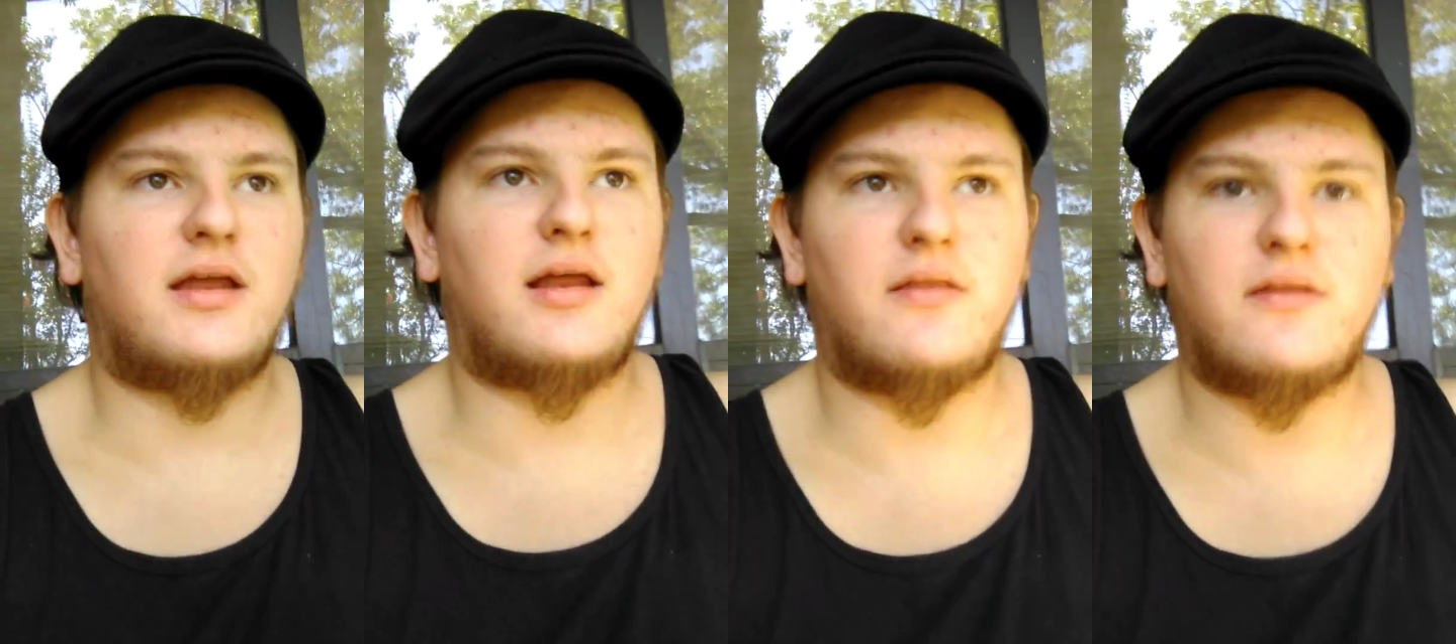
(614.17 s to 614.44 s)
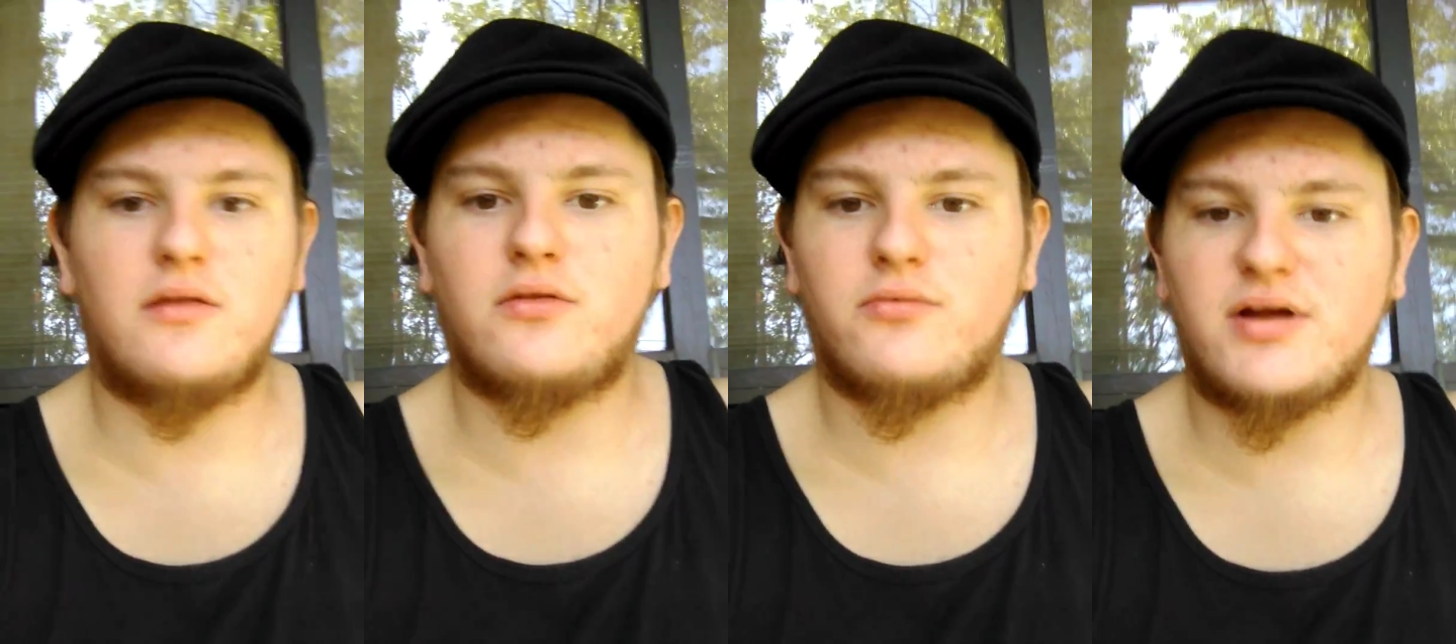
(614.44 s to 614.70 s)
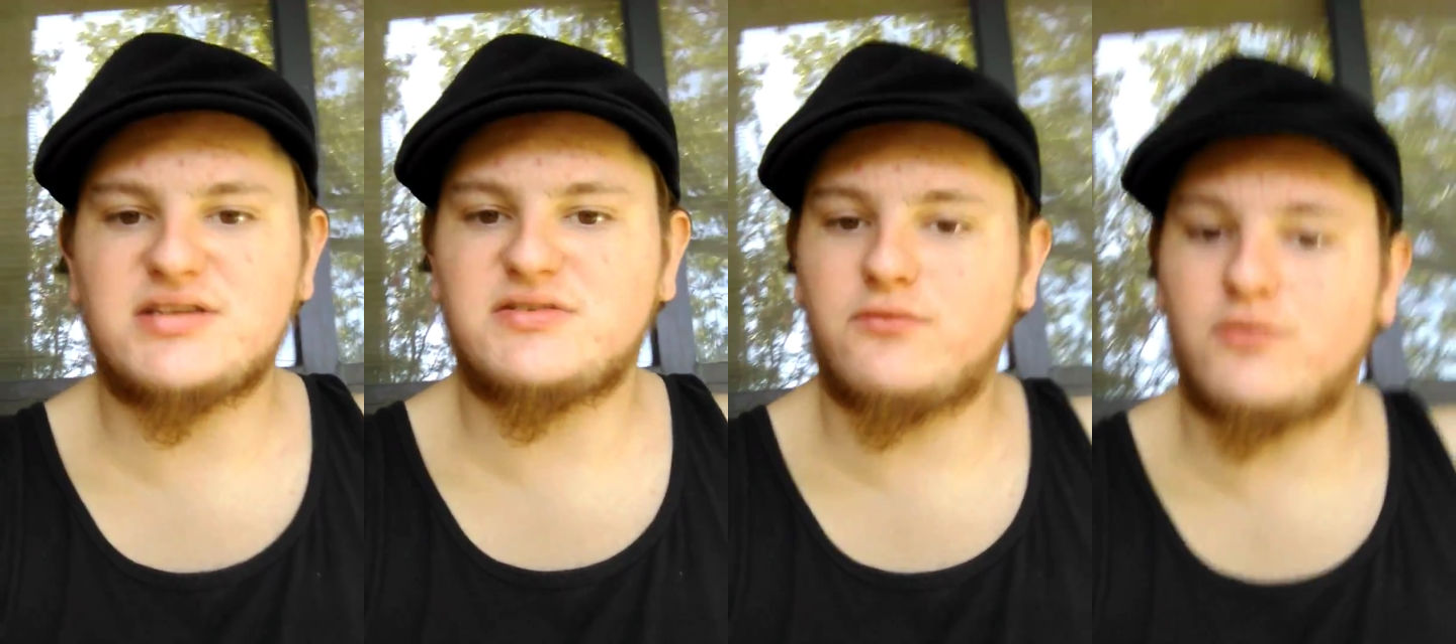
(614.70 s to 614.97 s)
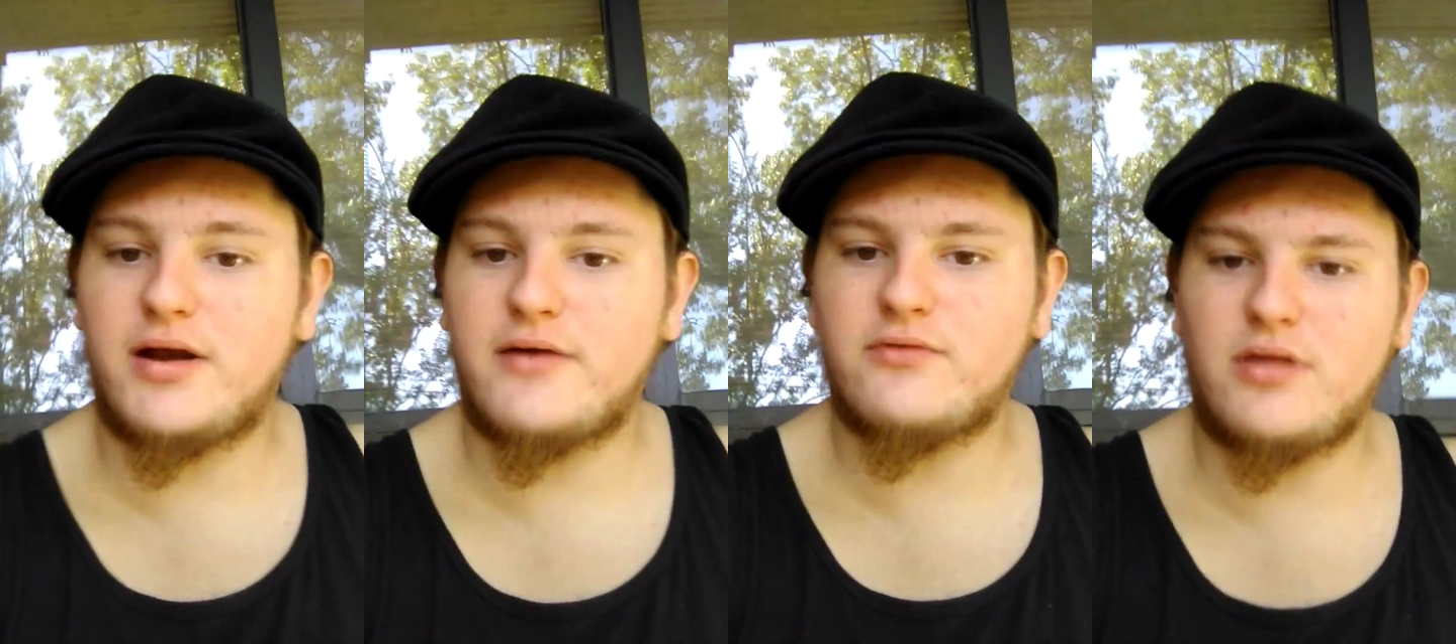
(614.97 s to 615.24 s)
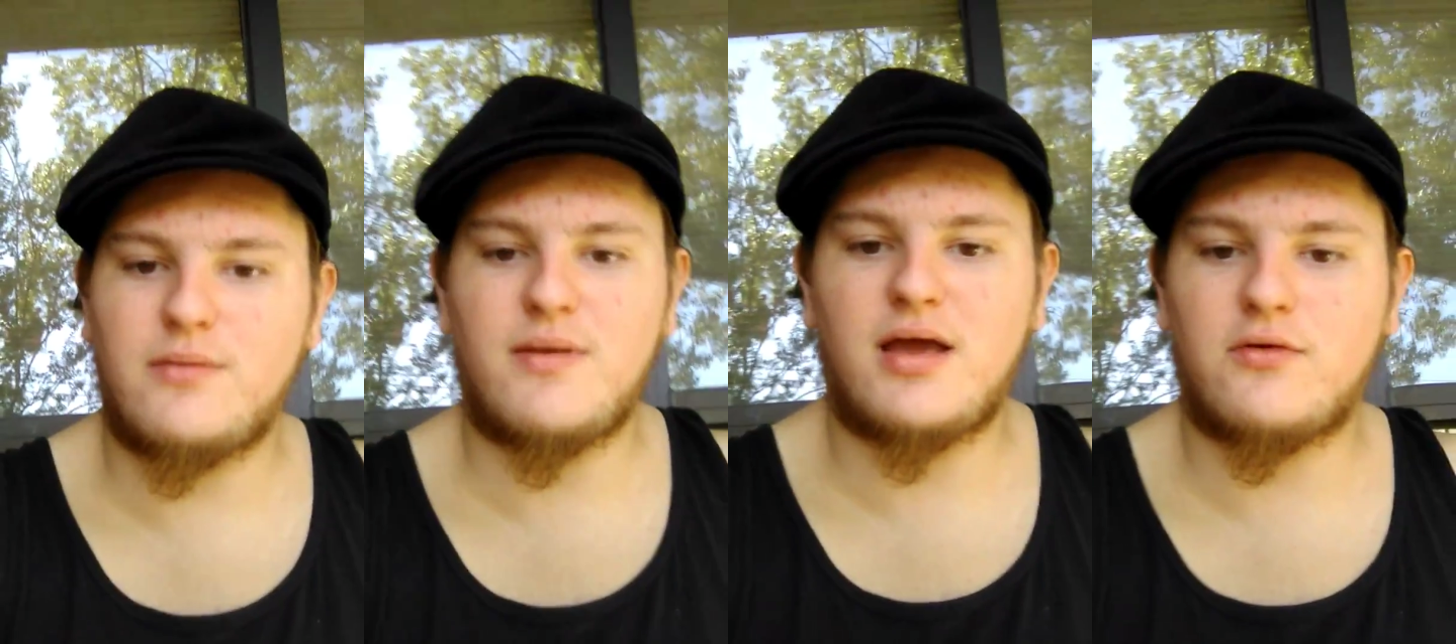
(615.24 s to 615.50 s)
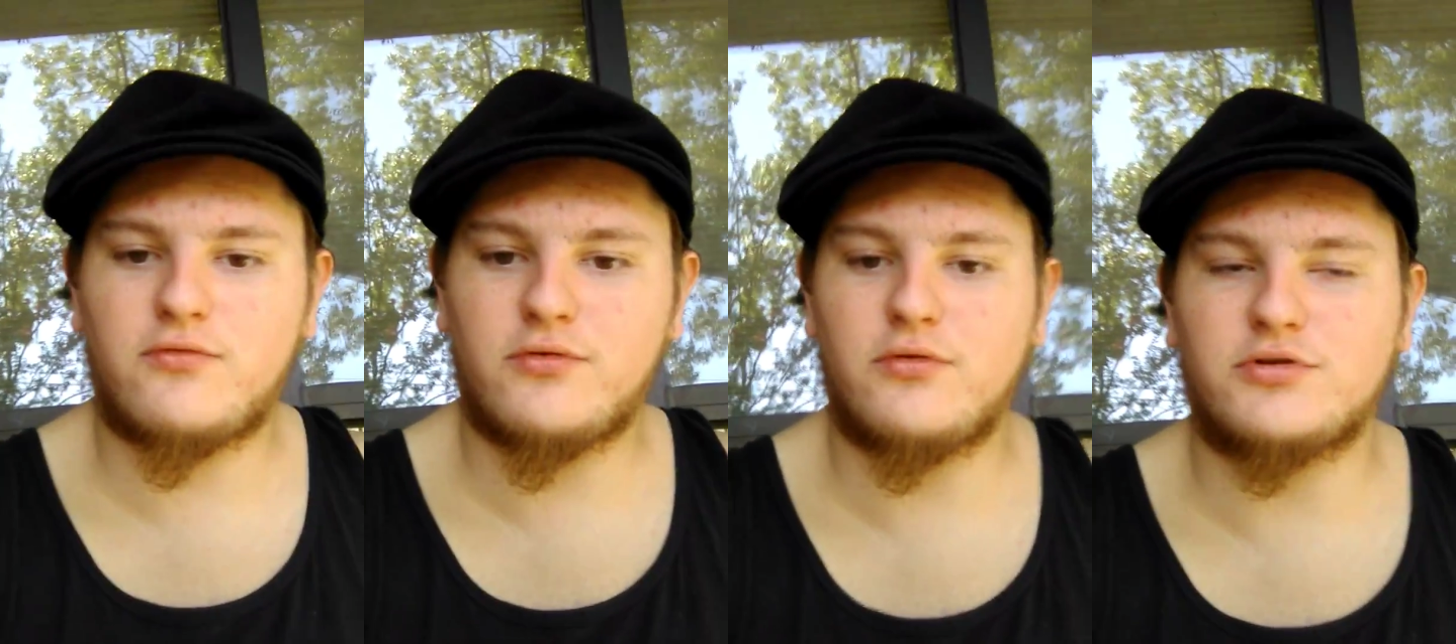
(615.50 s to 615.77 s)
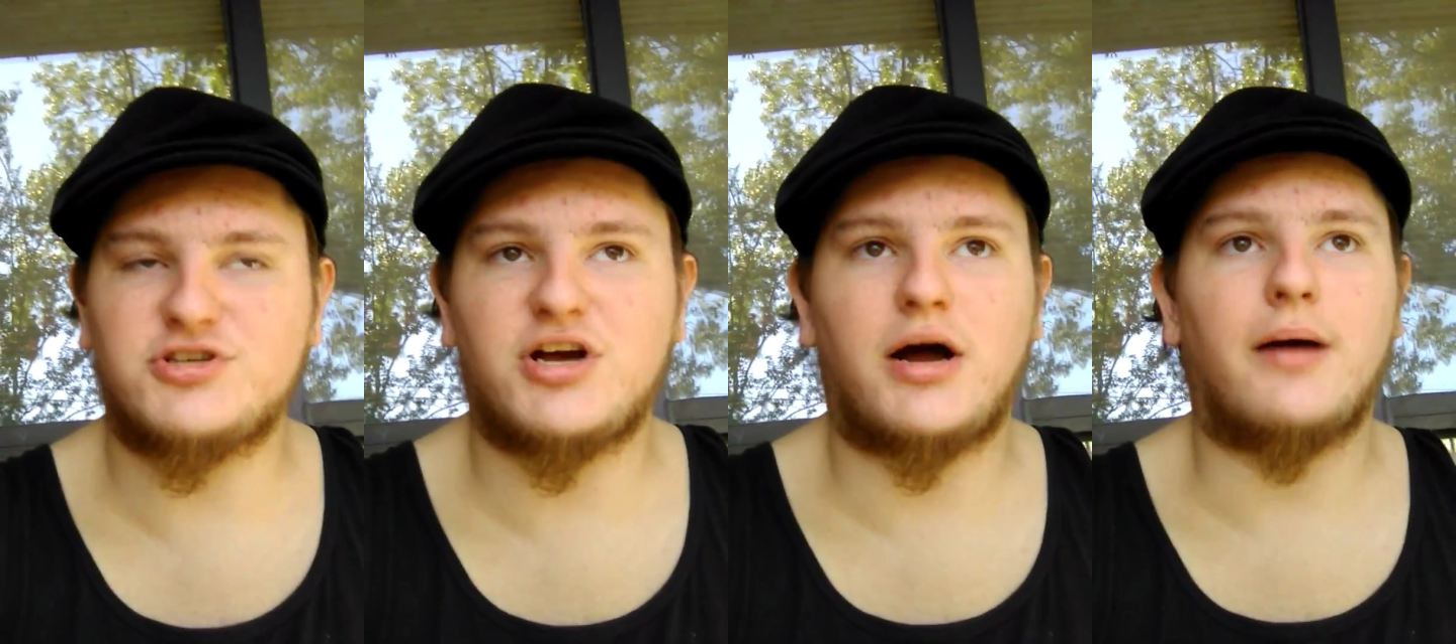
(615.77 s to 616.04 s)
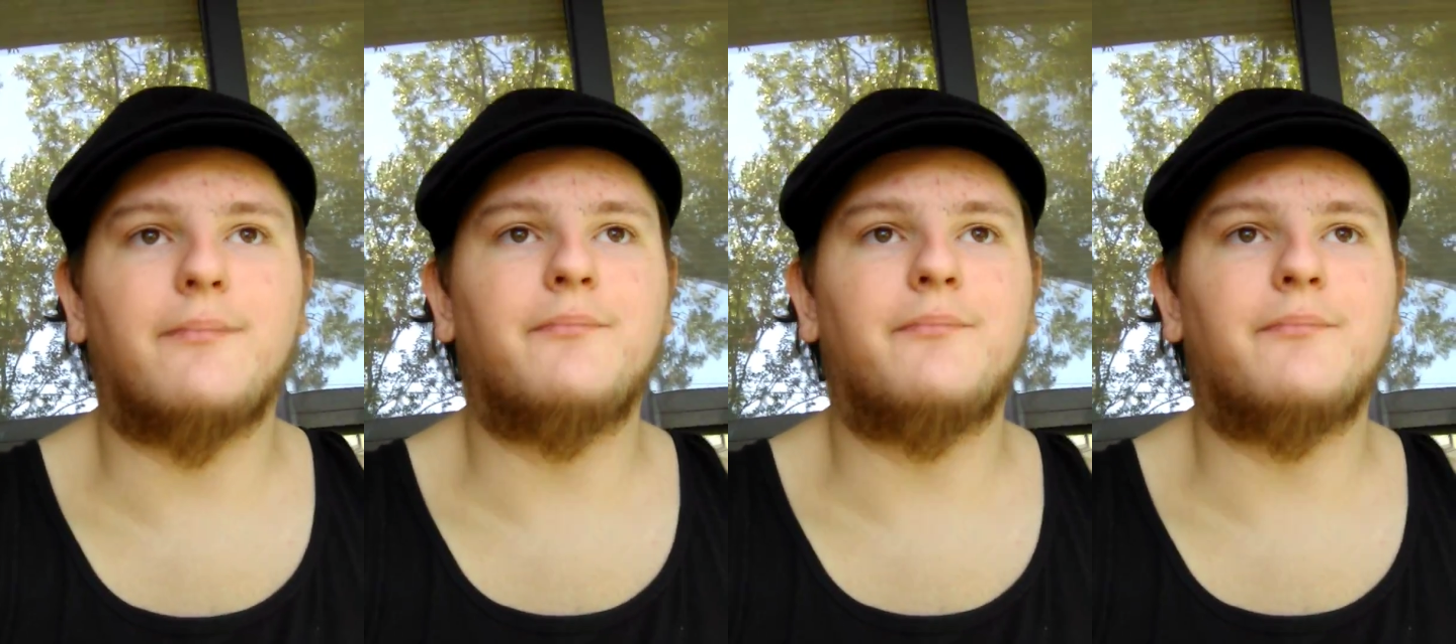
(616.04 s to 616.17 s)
and then the rest of whatever they make for their job.